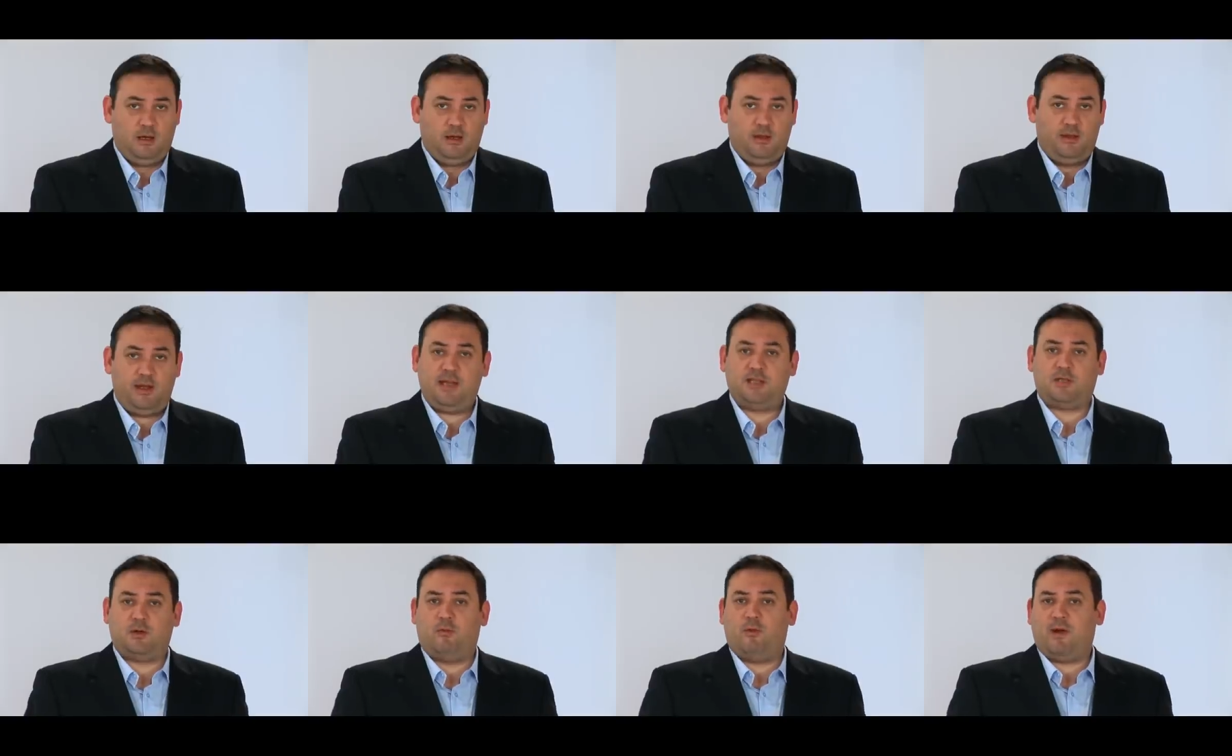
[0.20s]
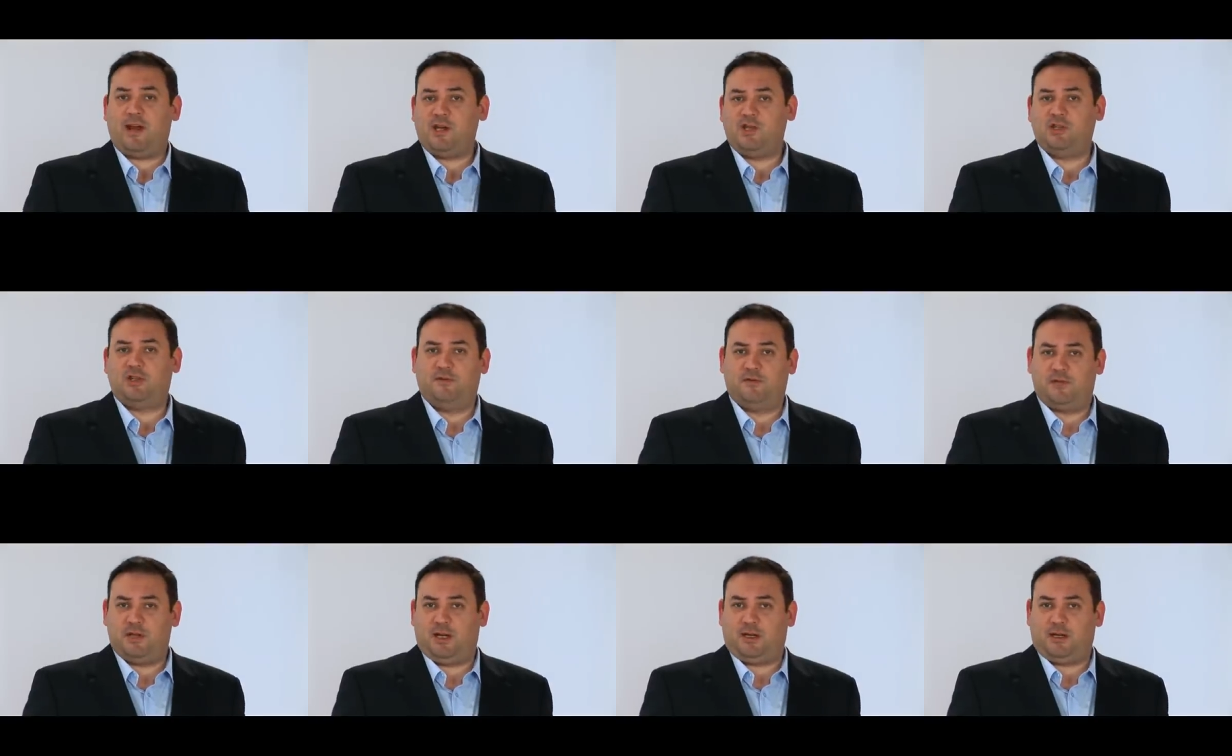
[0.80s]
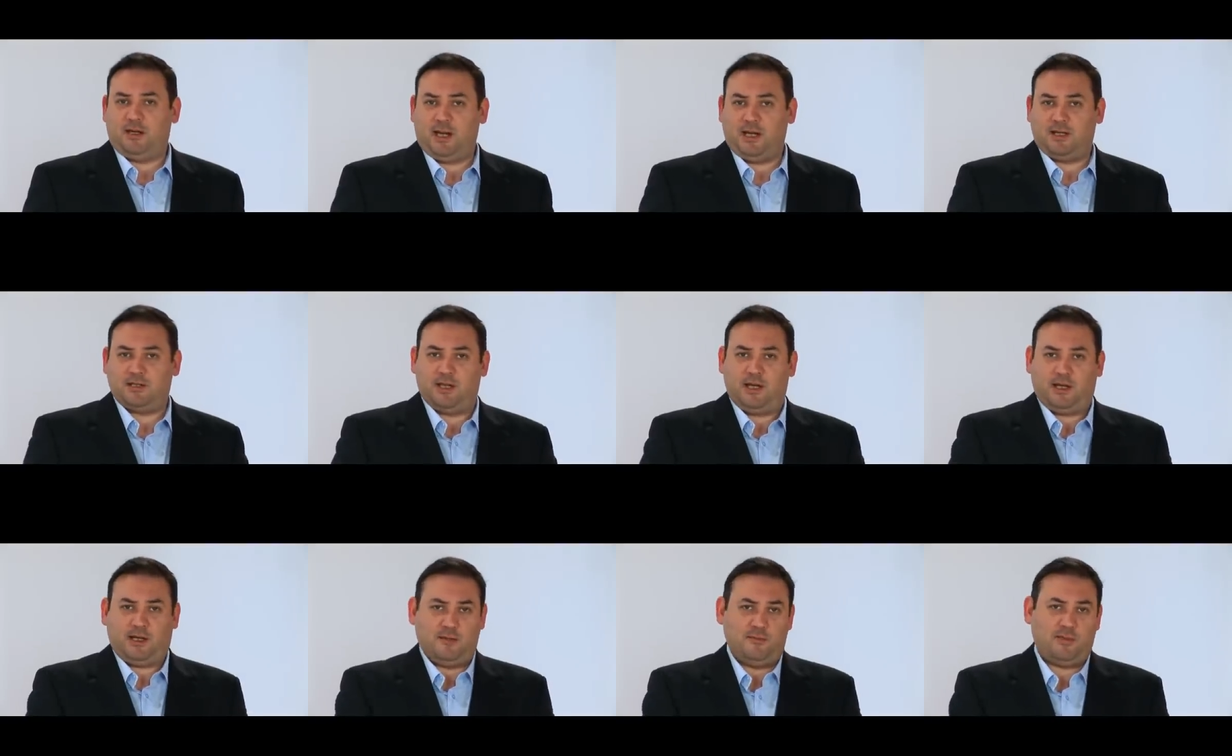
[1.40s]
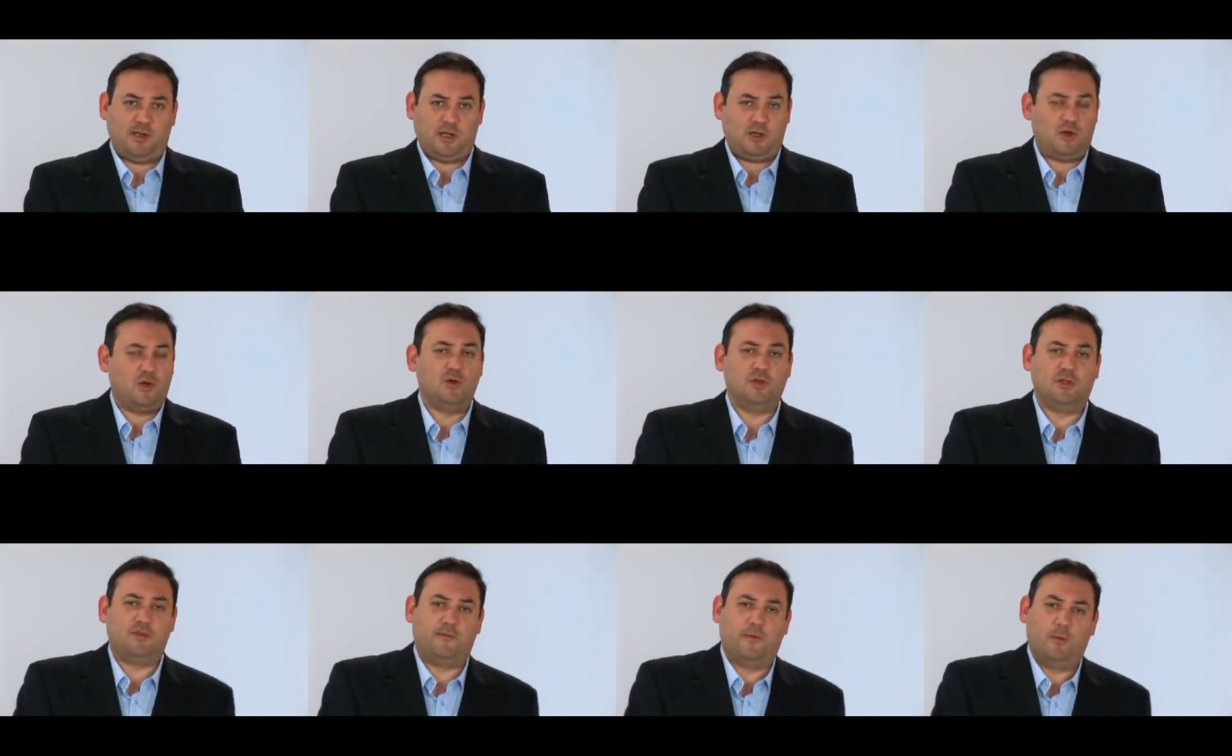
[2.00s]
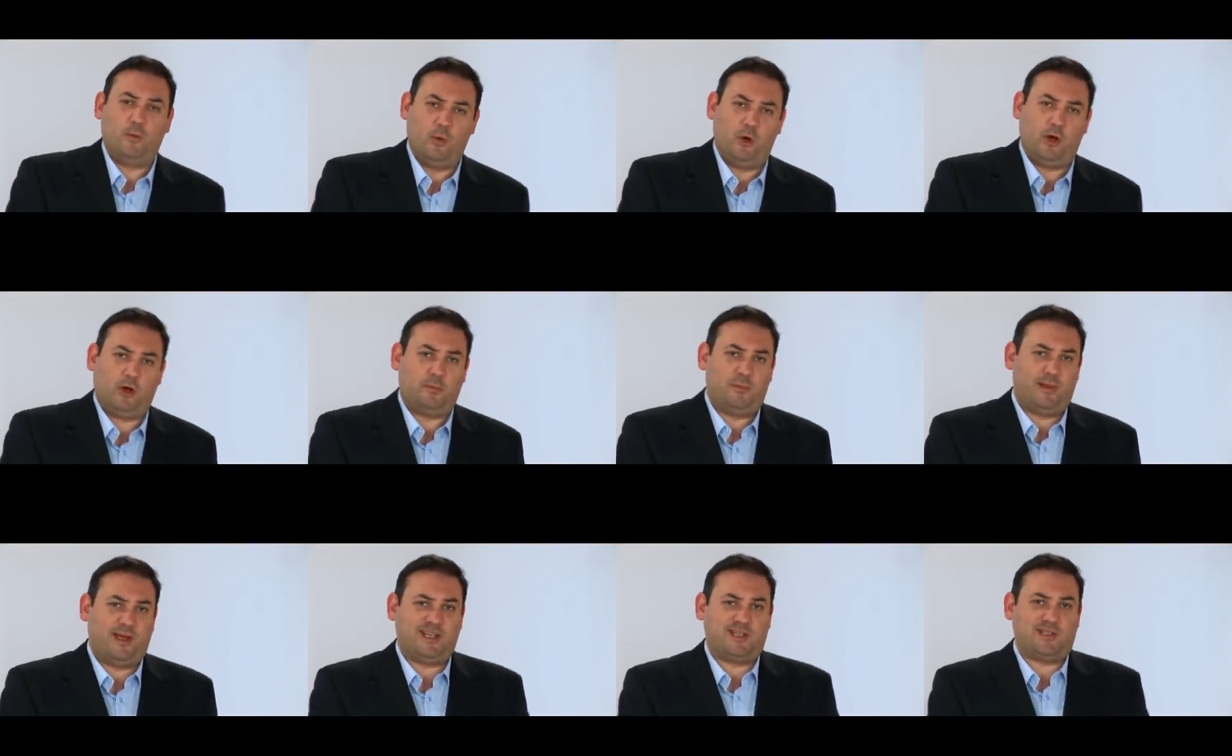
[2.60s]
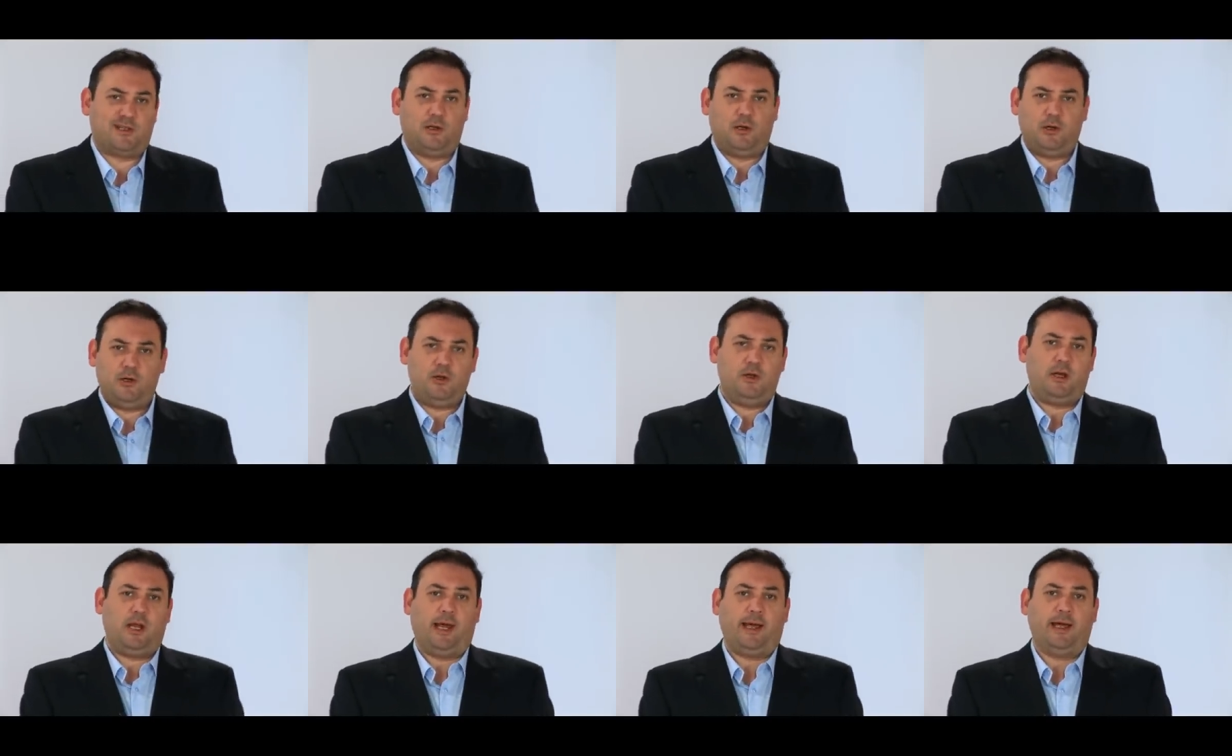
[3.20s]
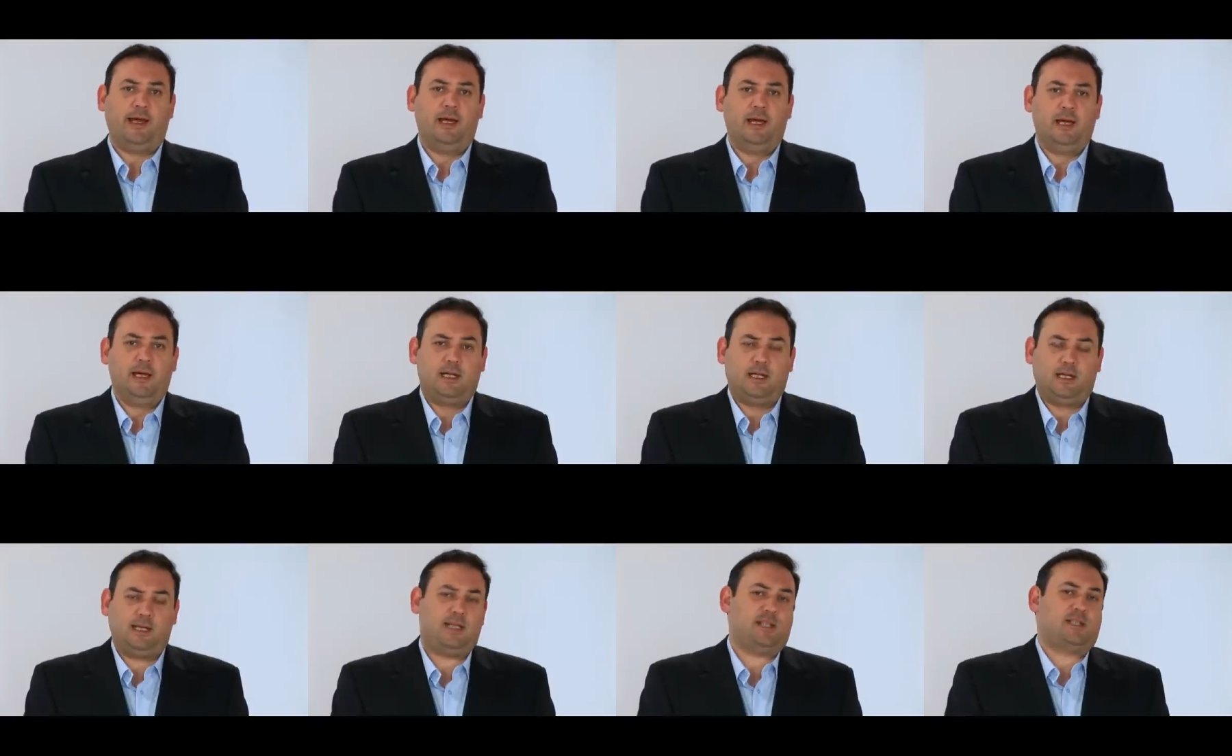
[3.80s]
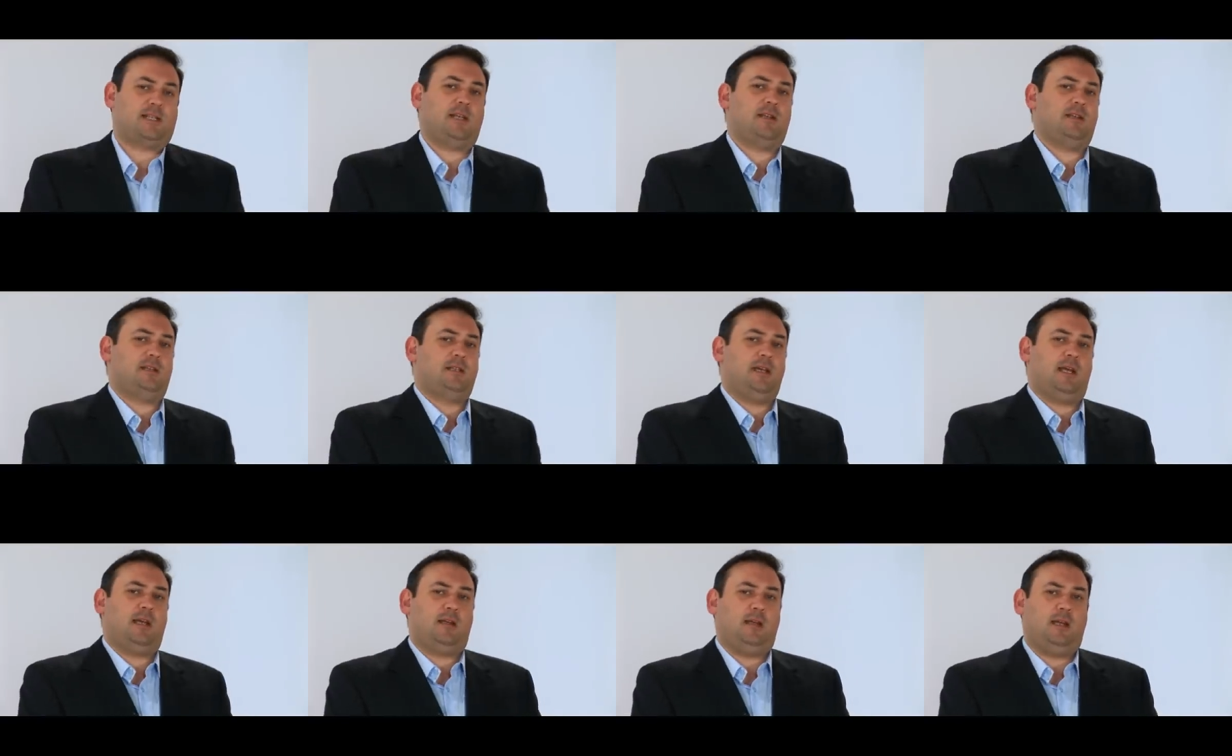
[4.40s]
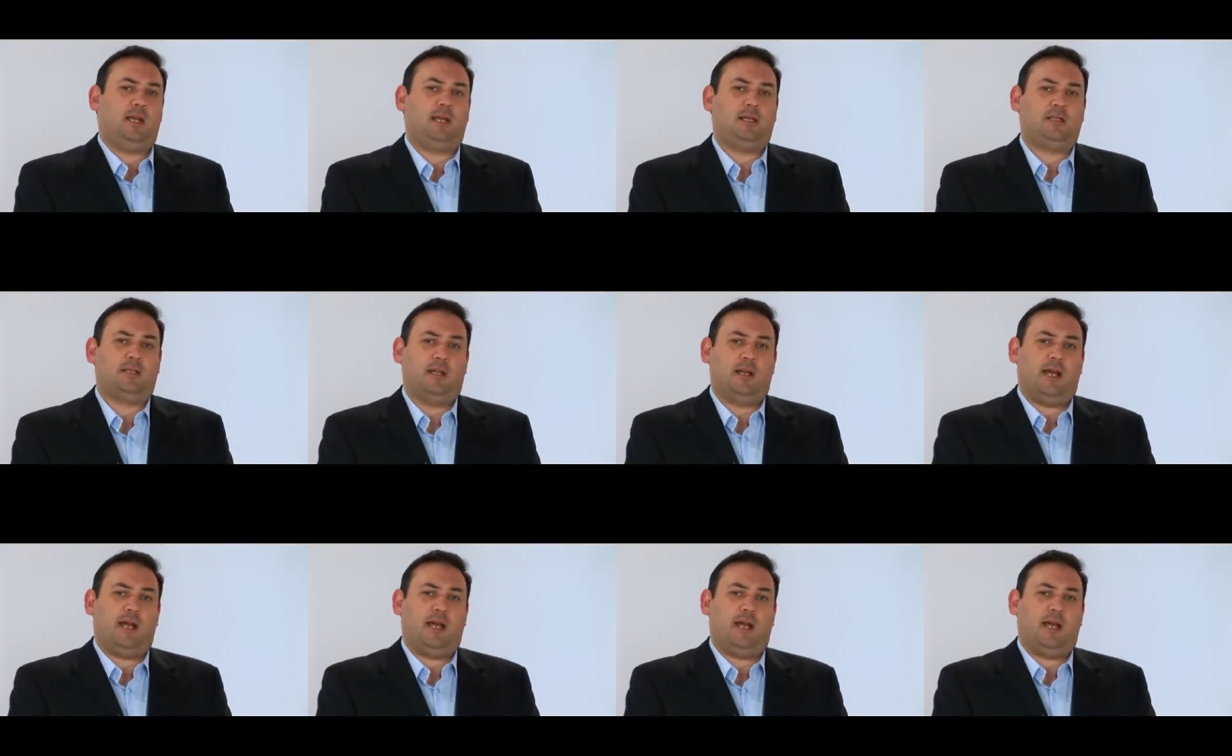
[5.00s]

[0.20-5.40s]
There's a range of techniques that can be used for work-based learning. Let's see the techniques that